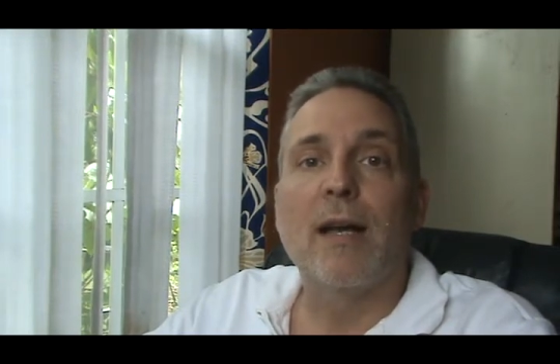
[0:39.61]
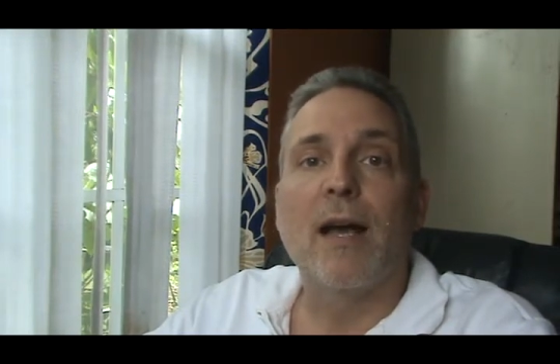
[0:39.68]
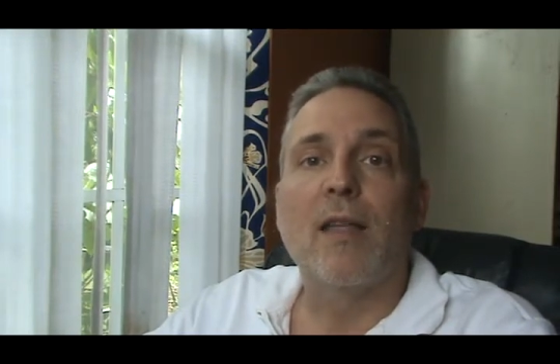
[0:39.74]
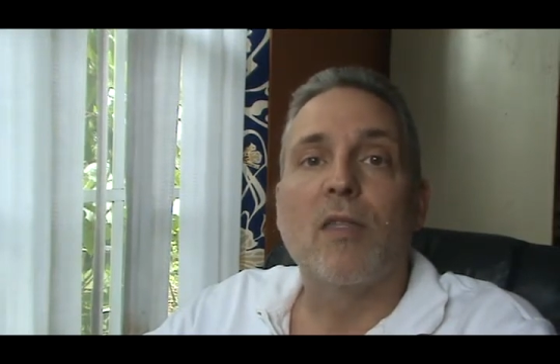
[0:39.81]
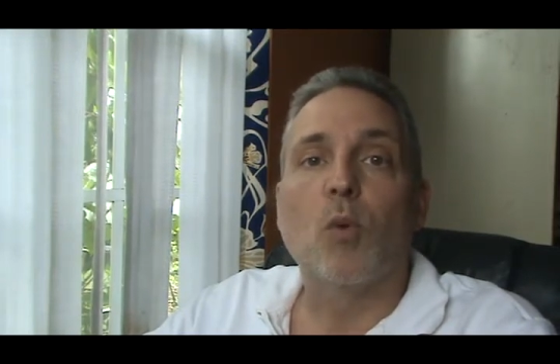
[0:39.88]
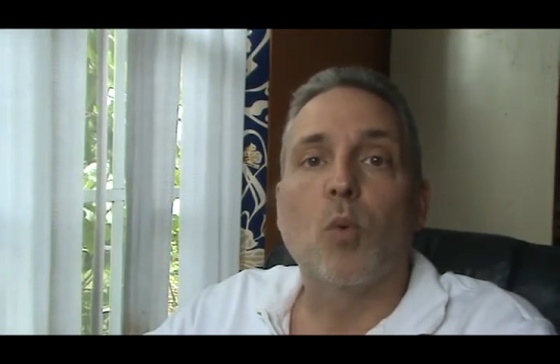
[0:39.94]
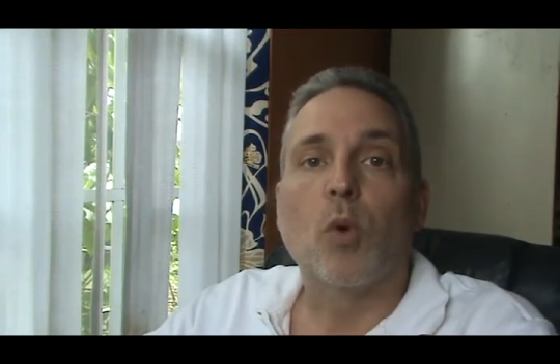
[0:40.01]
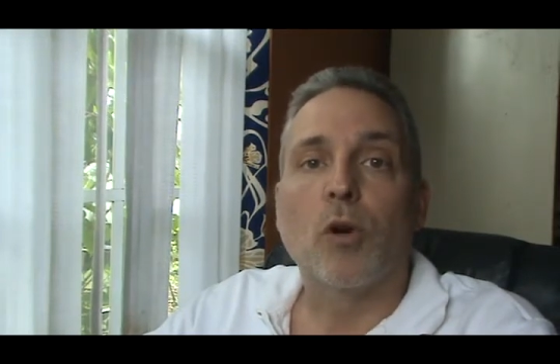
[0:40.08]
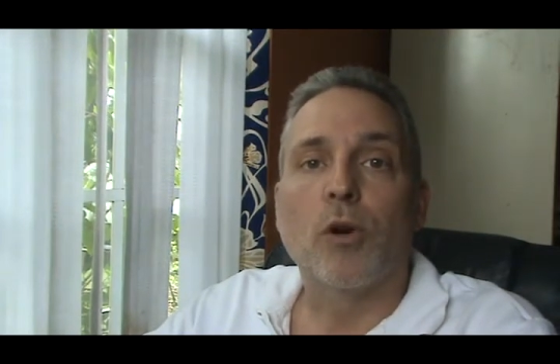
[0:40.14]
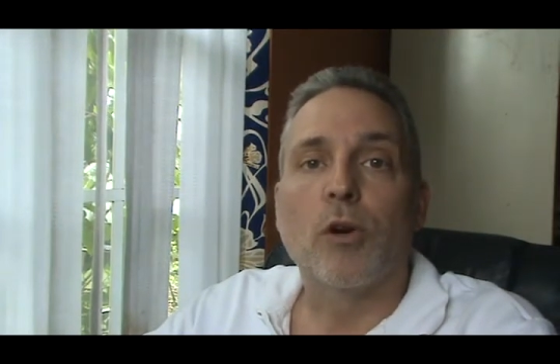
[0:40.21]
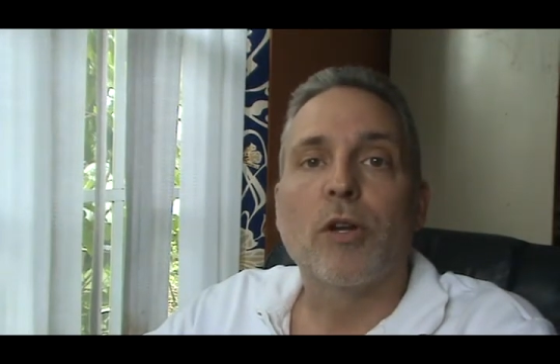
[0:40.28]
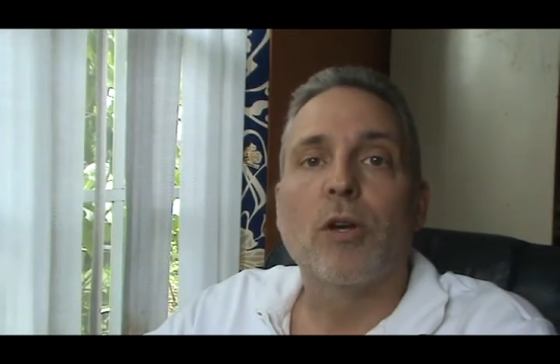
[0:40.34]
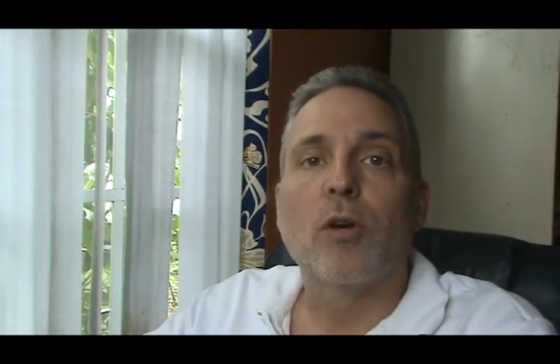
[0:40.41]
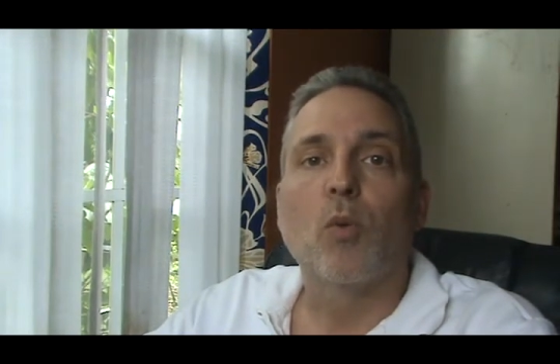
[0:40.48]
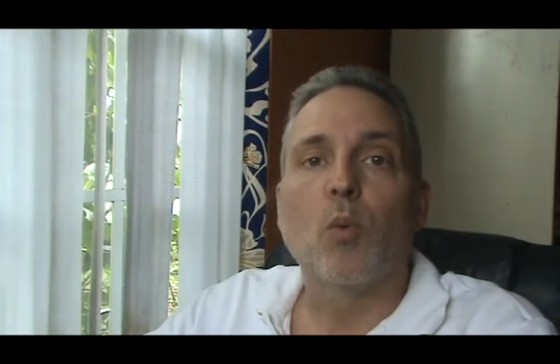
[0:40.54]
and the Word
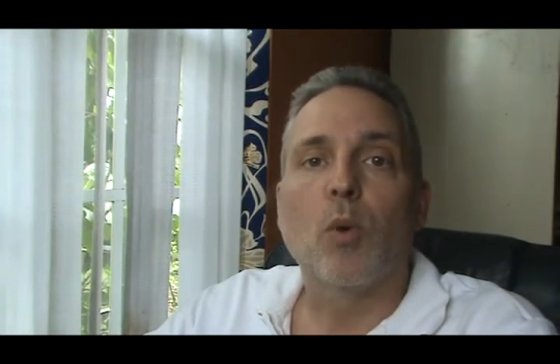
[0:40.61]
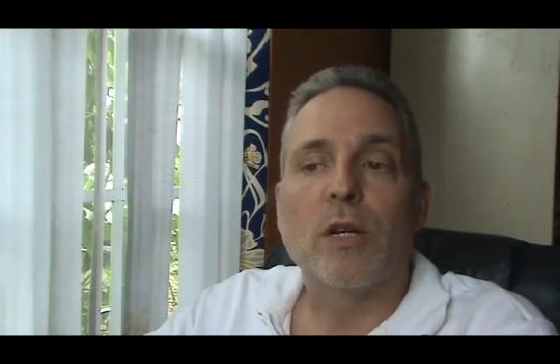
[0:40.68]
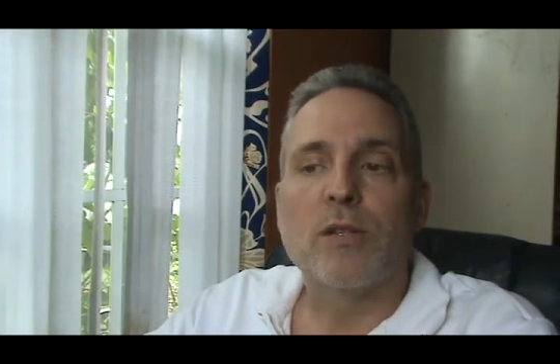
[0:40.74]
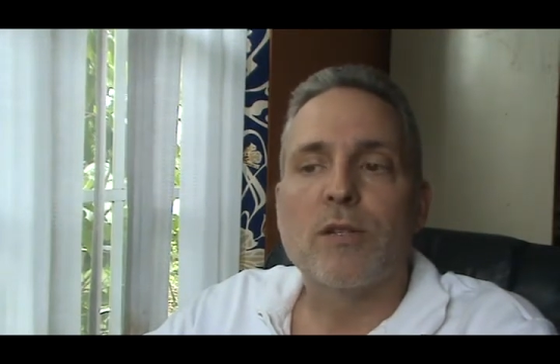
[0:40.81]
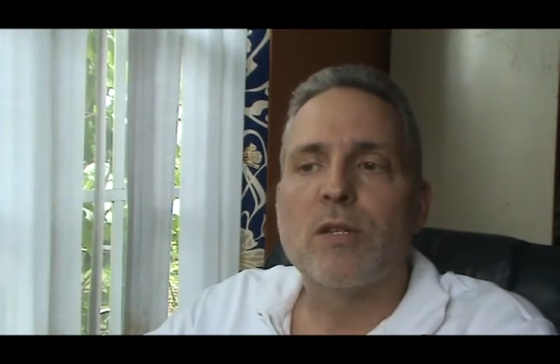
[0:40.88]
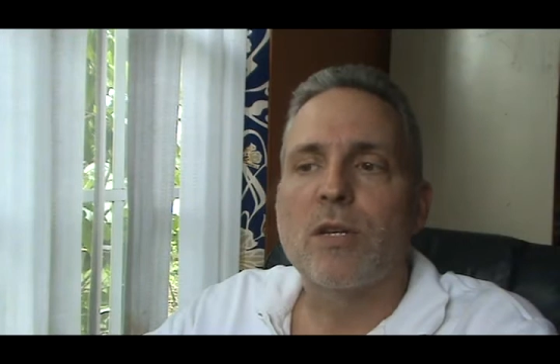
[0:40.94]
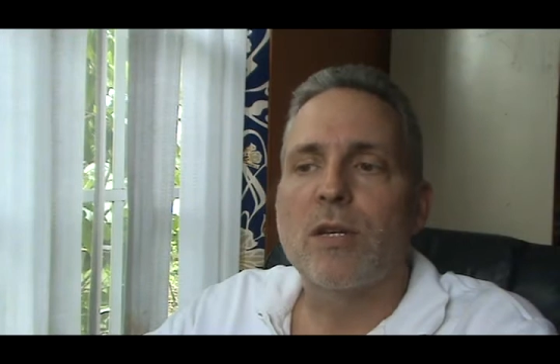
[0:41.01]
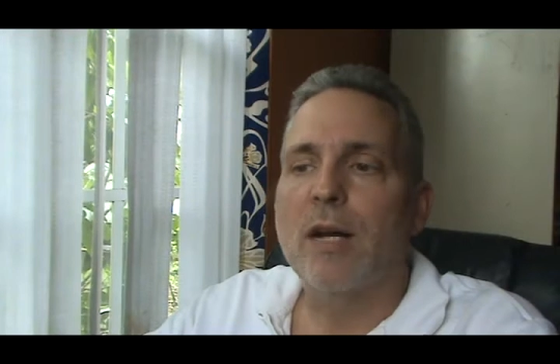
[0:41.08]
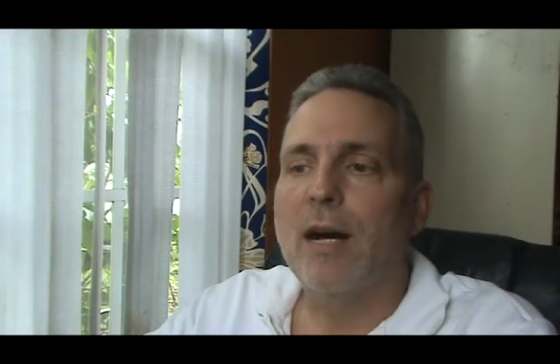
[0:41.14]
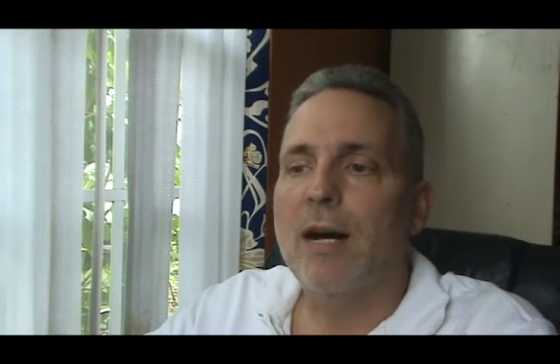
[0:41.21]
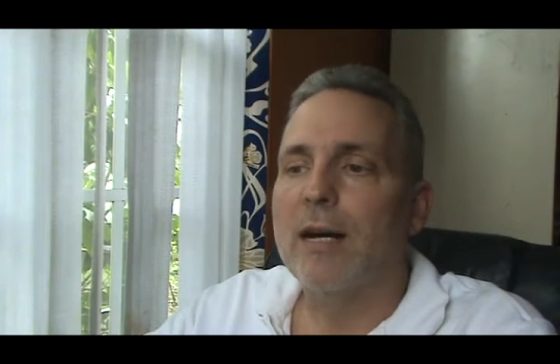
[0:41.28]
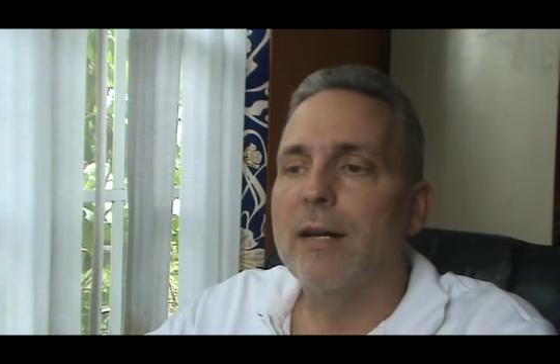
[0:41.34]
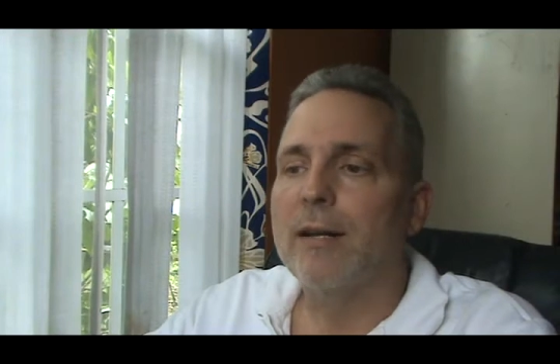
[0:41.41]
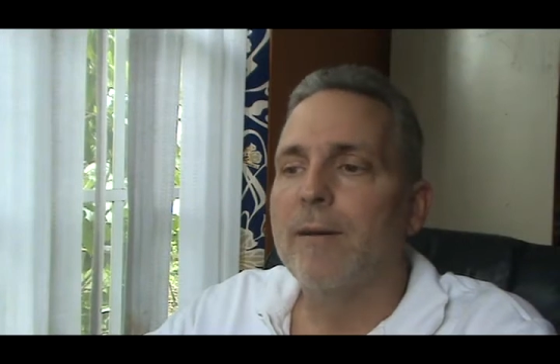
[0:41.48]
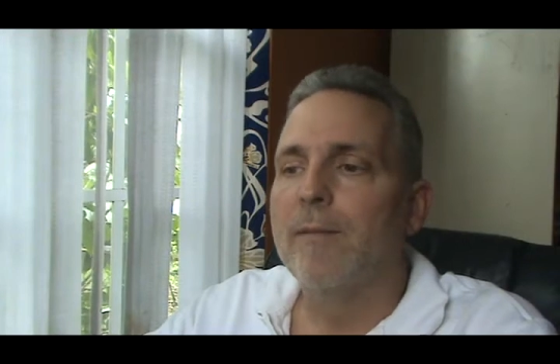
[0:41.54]
was
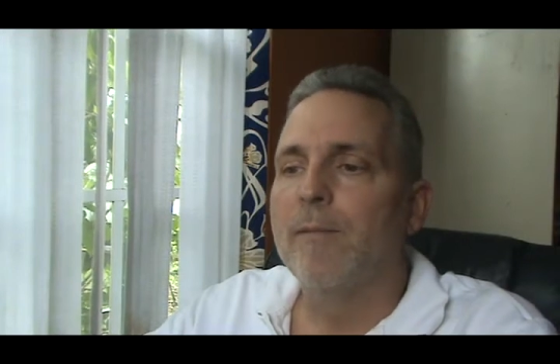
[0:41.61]
God.